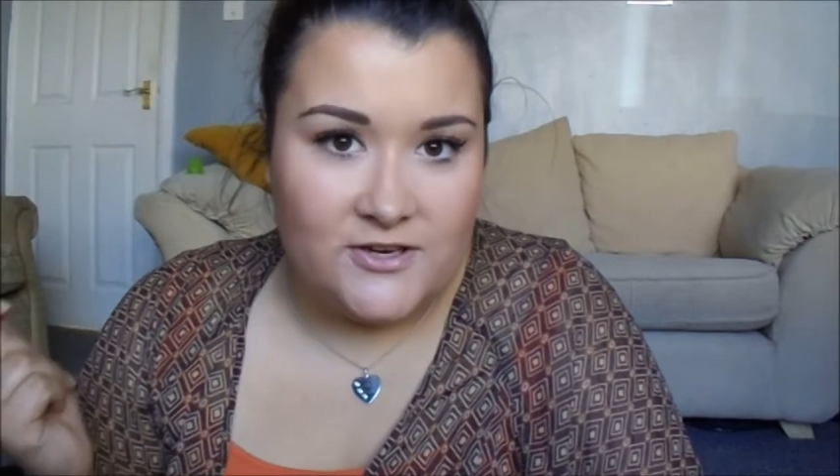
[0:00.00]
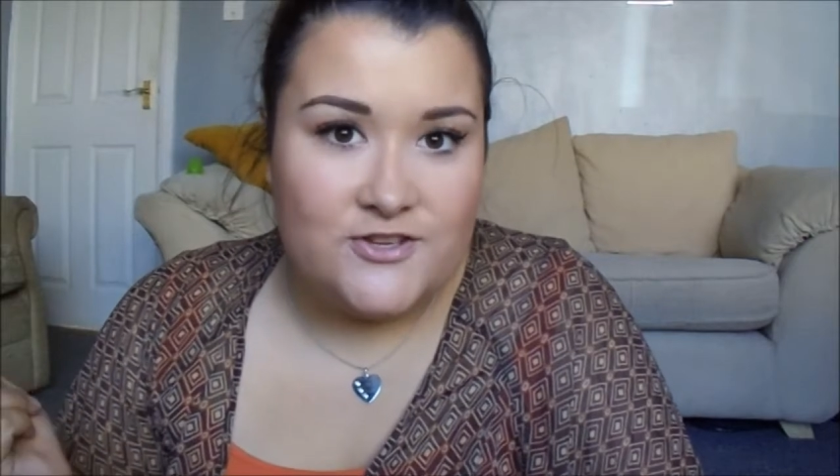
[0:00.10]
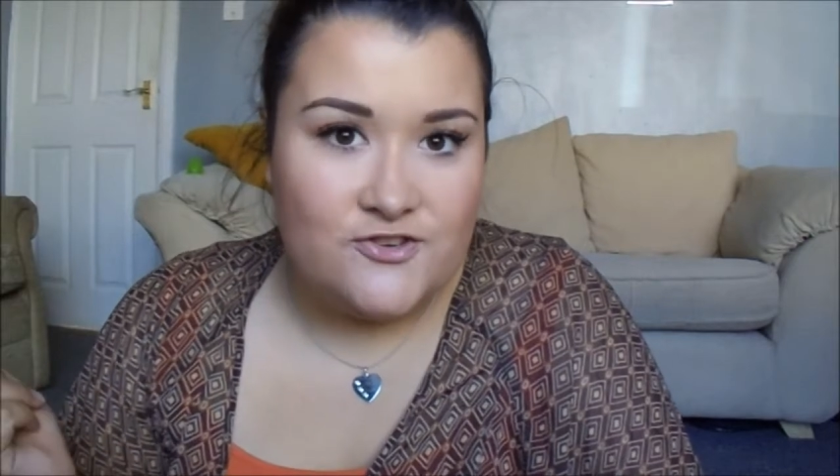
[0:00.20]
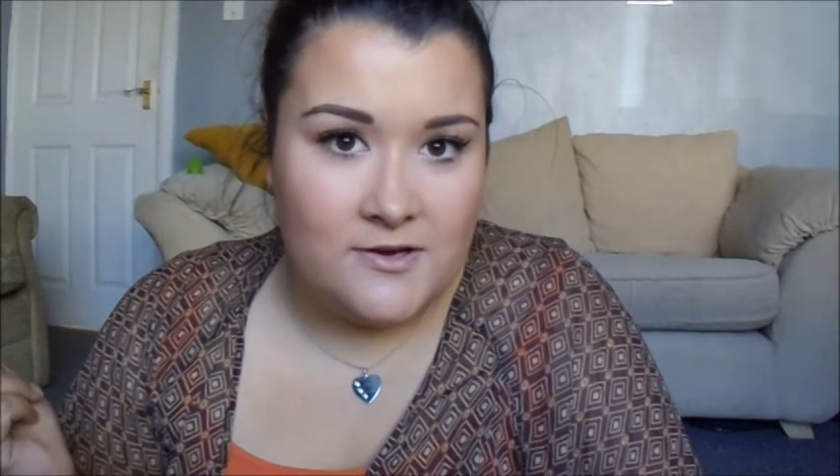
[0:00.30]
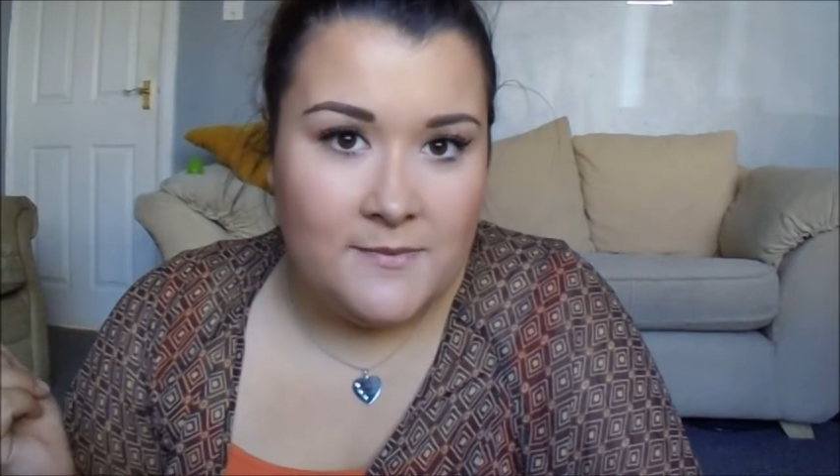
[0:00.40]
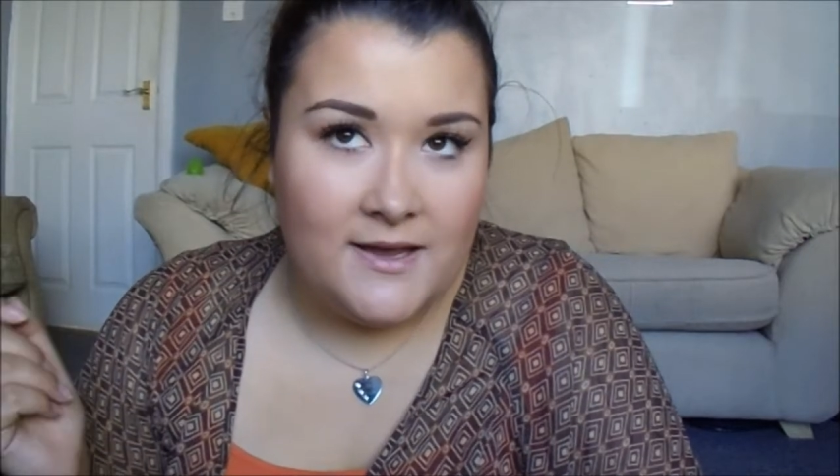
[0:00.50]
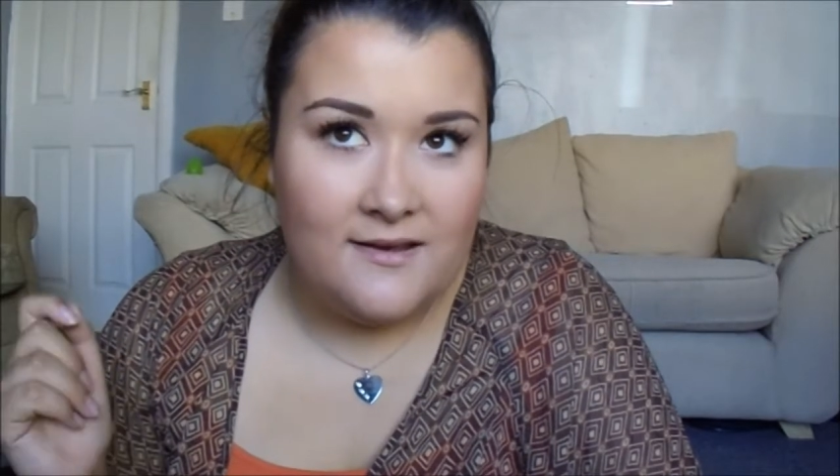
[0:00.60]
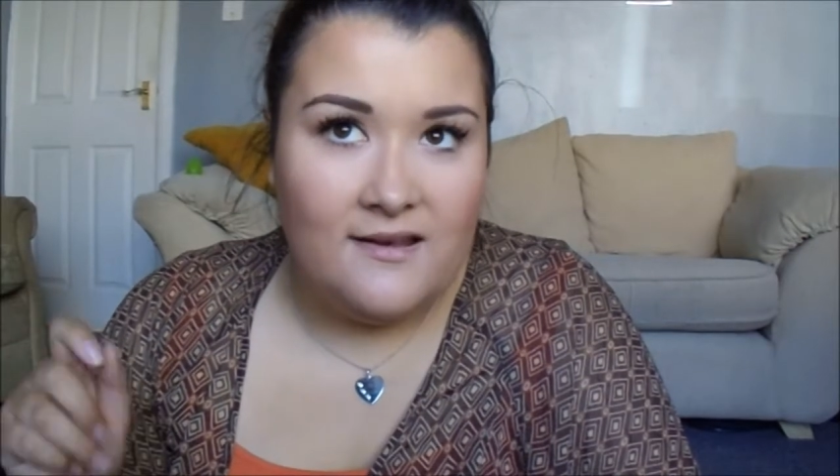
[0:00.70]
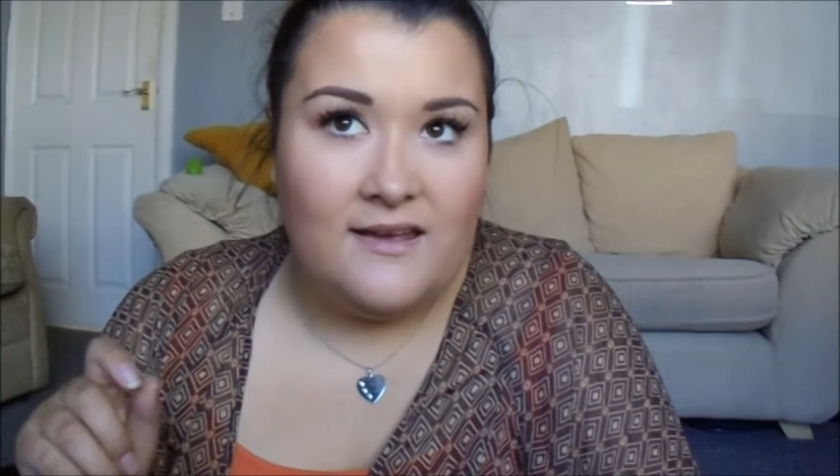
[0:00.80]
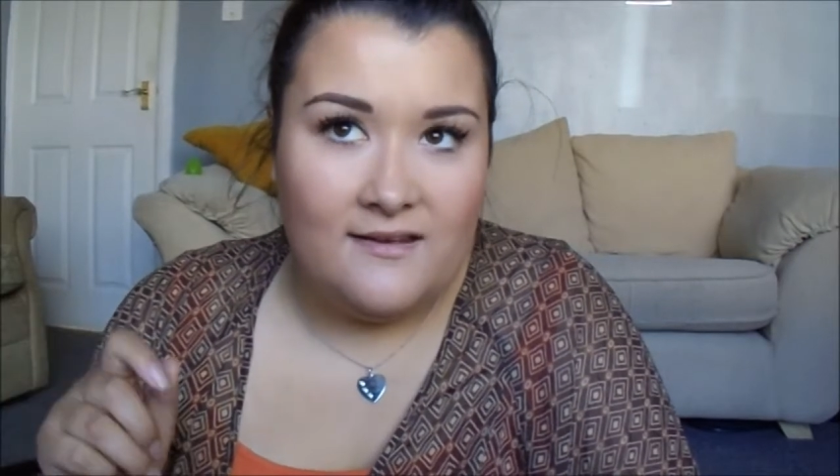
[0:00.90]
starts
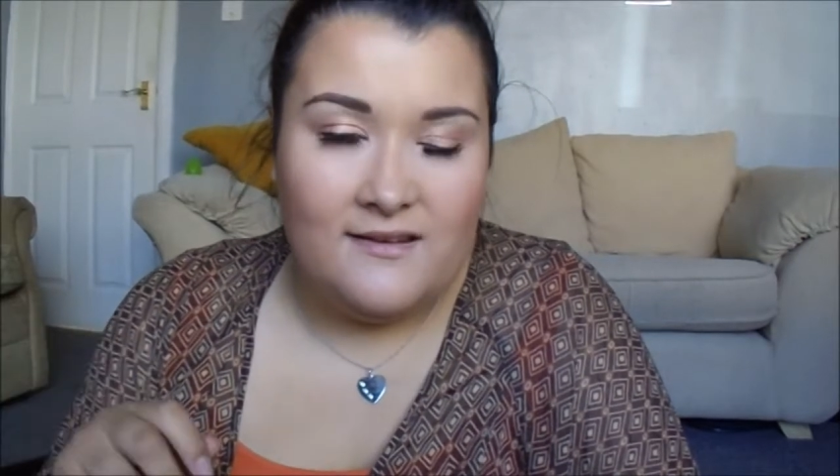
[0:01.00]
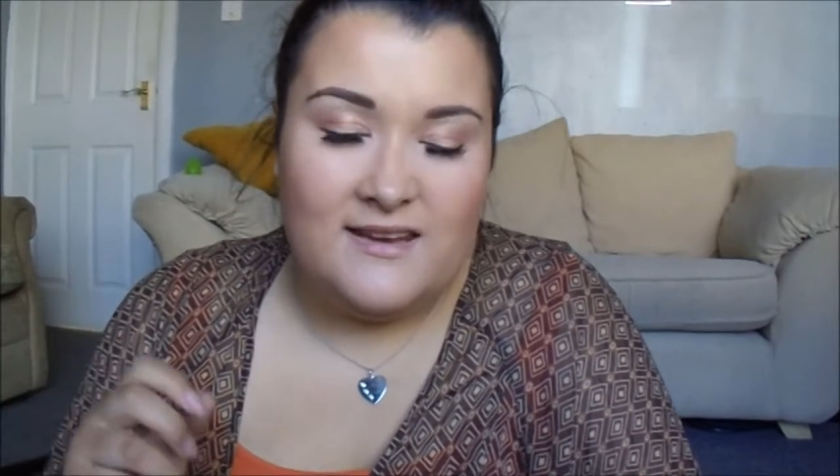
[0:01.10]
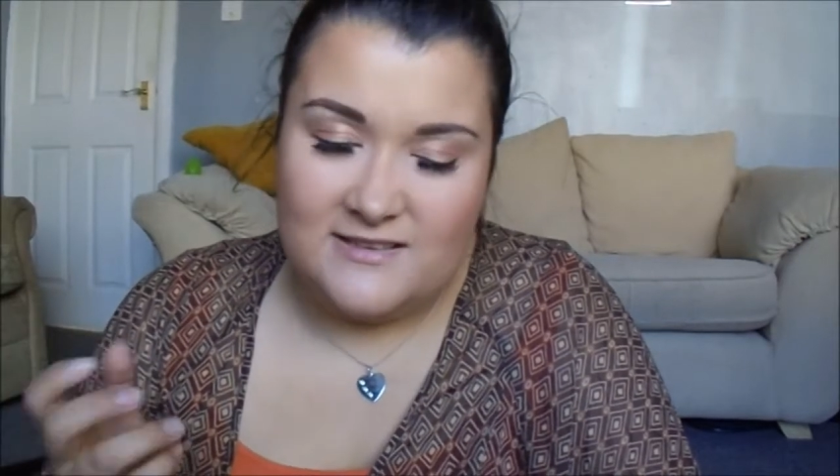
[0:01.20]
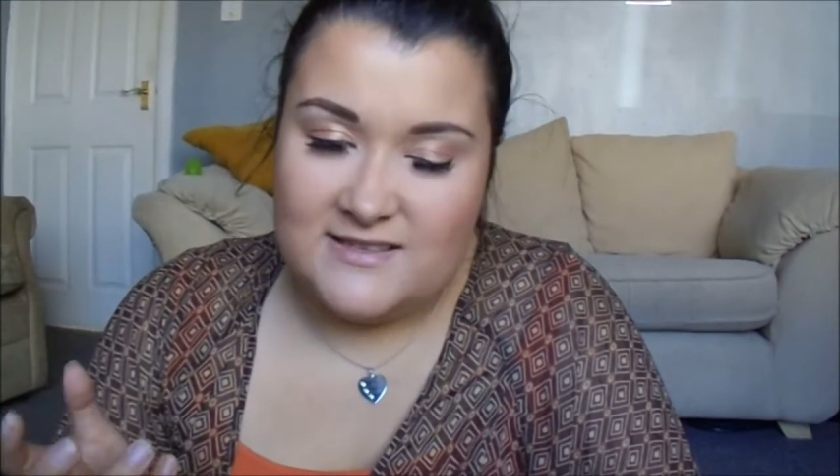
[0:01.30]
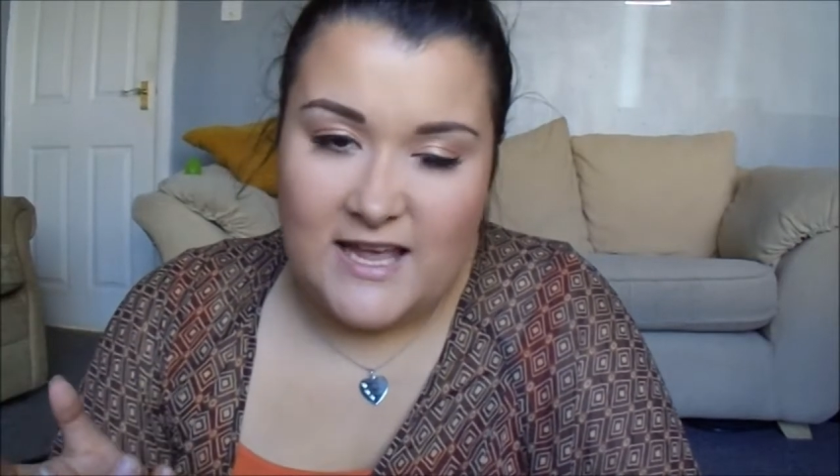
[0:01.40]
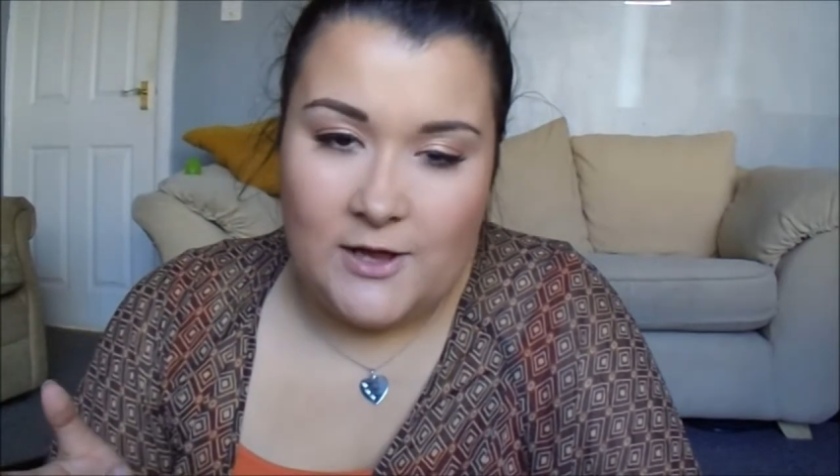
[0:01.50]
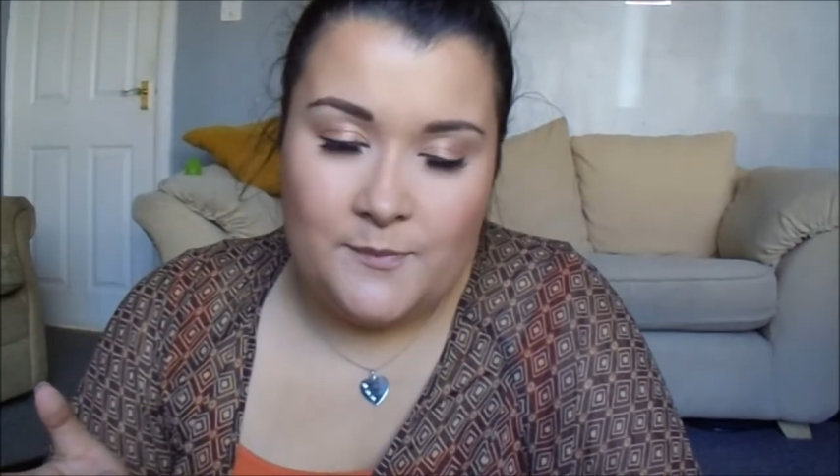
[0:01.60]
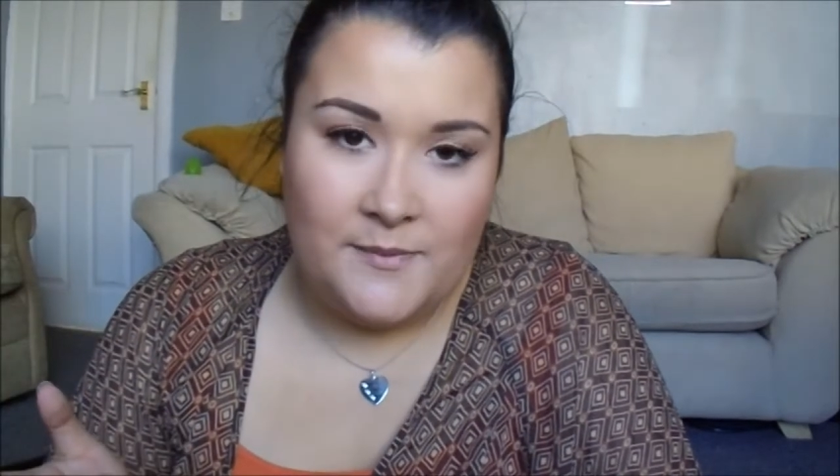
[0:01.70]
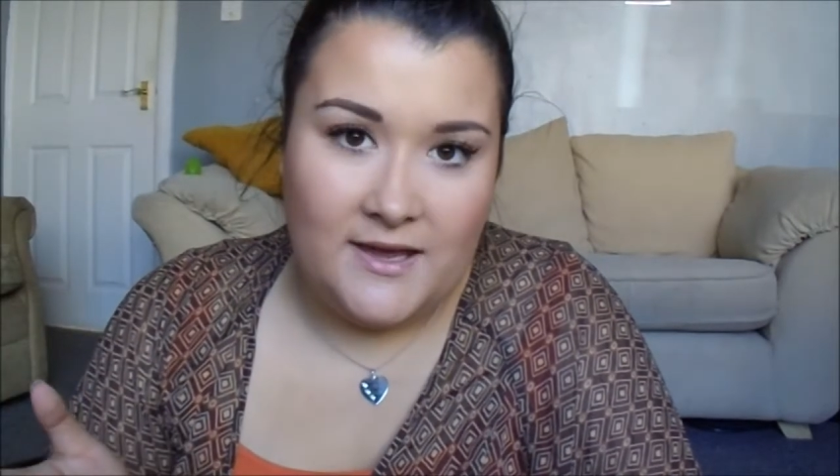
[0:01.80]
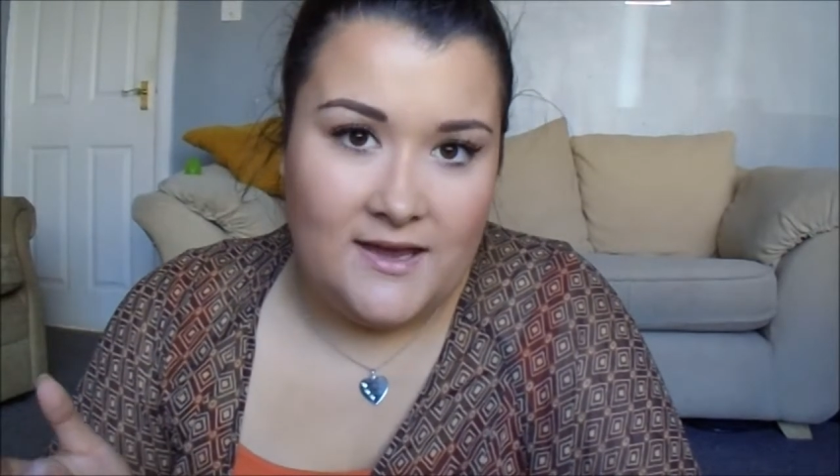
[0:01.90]
screaming, it does
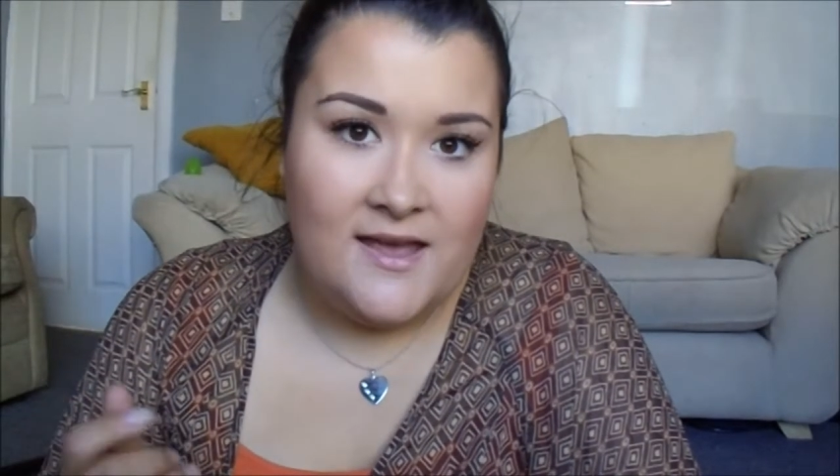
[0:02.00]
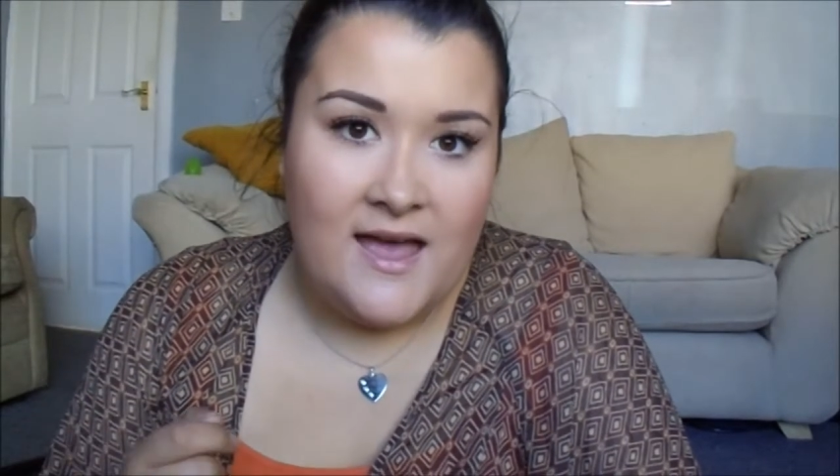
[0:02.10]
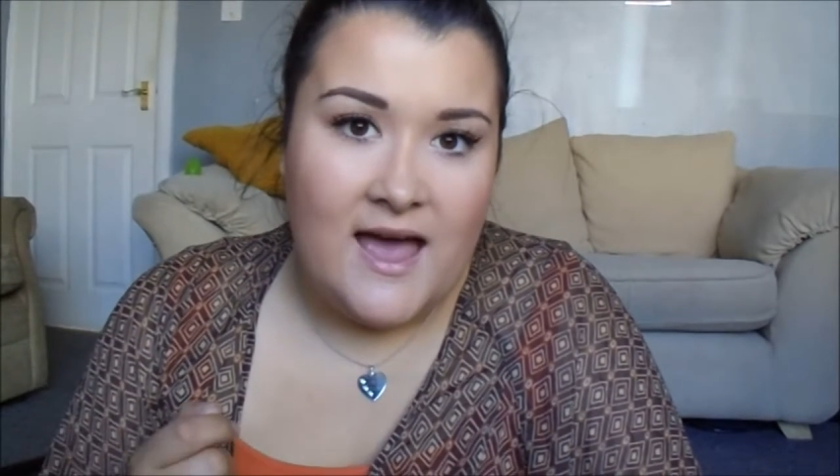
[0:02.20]
help me,